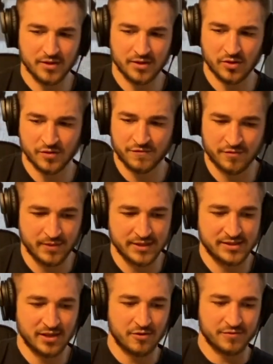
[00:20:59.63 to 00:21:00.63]
And for
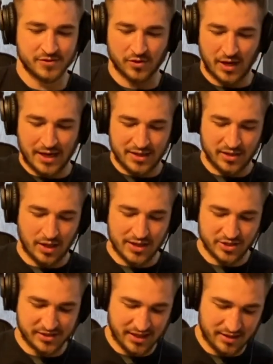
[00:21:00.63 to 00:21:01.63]
myself, so I
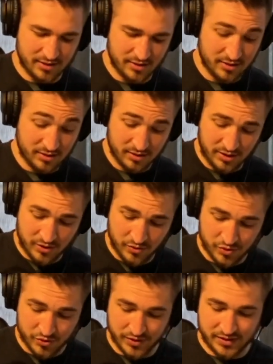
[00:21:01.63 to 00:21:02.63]
just had a huge
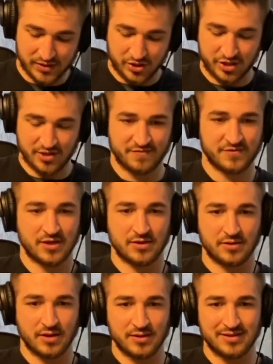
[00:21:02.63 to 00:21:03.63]
recent shift
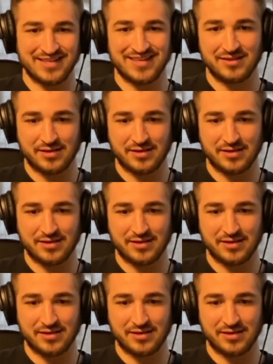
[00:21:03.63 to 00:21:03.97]
on the